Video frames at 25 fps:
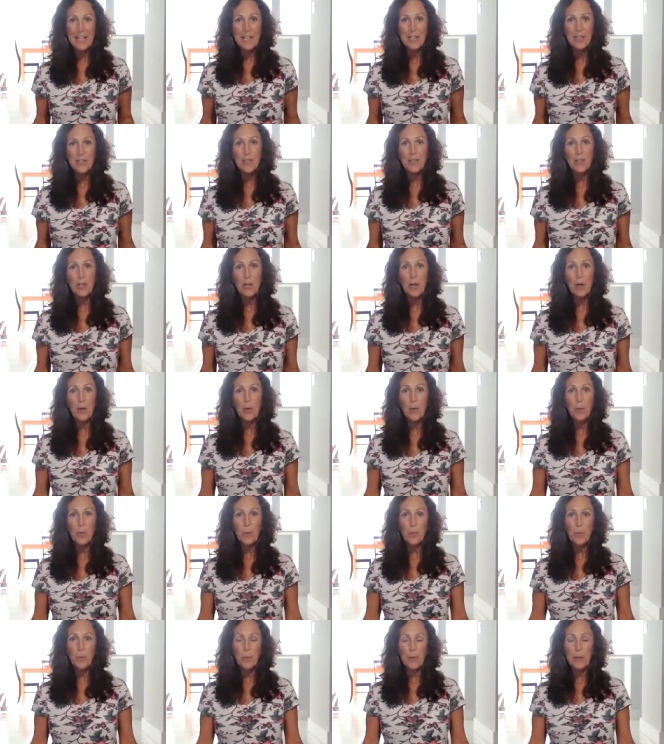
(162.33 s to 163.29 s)

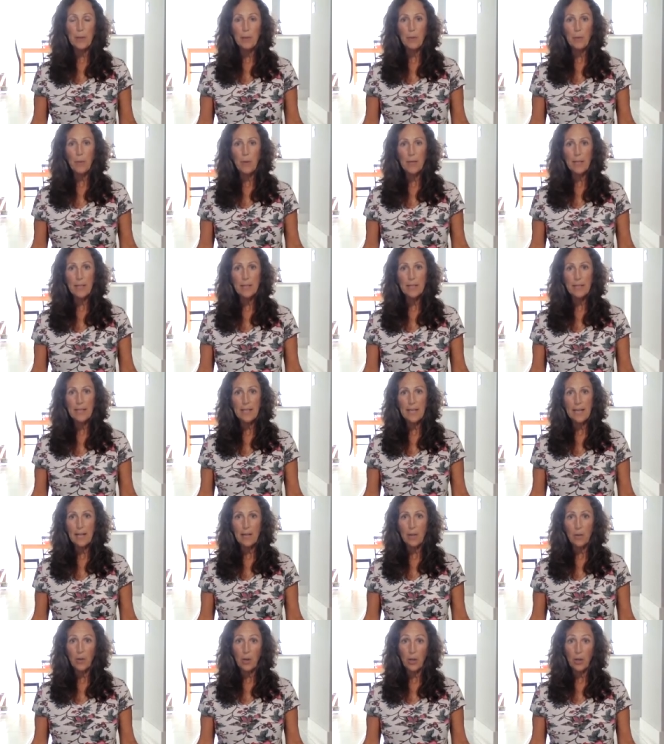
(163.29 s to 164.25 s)
So we want
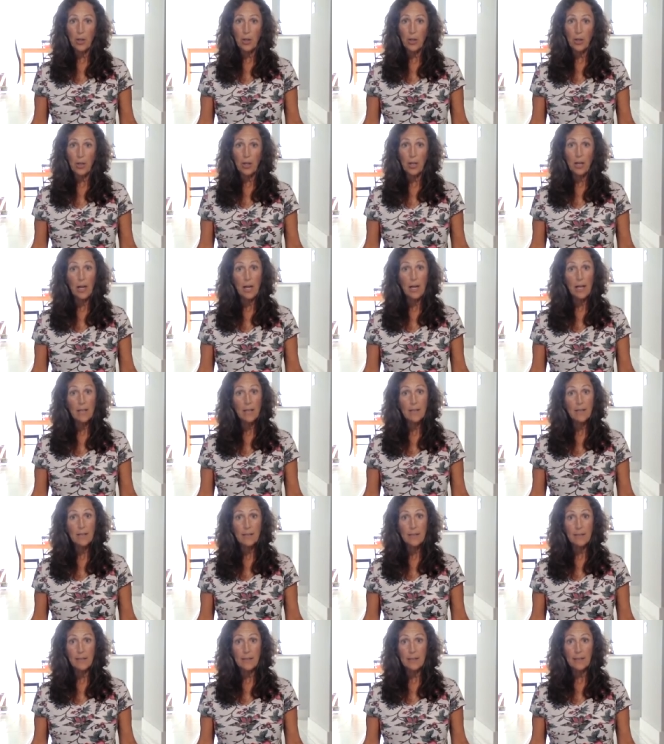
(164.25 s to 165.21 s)
our
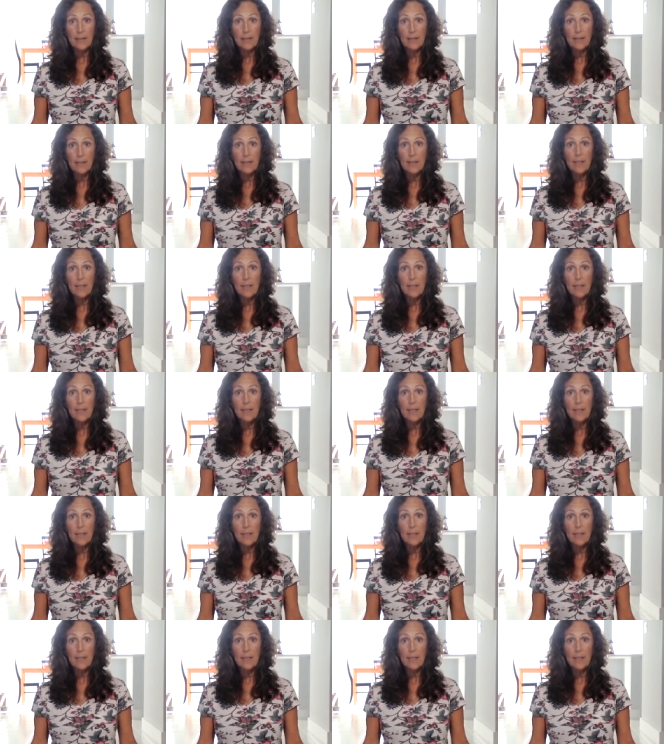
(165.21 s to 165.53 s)
asana